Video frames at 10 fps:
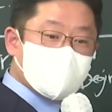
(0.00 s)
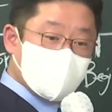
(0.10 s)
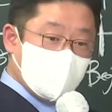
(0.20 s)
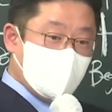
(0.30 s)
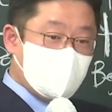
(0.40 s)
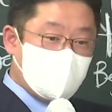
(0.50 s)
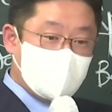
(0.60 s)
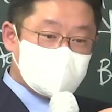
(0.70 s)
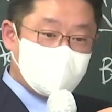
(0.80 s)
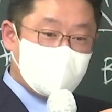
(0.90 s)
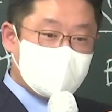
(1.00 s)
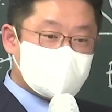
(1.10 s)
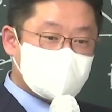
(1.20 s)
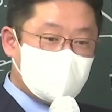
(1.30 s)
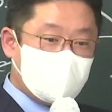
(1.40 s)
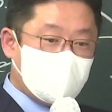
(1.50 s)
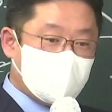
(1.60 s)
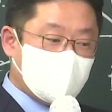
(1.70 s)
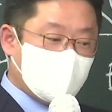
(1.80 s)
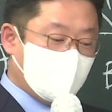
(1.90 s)
Me, as a pastor,
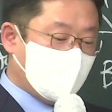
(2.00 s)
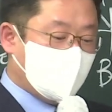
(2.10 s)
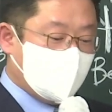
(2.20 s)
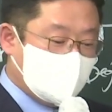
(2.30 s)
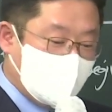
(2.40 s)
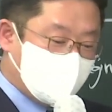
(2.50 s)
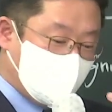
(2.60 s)
not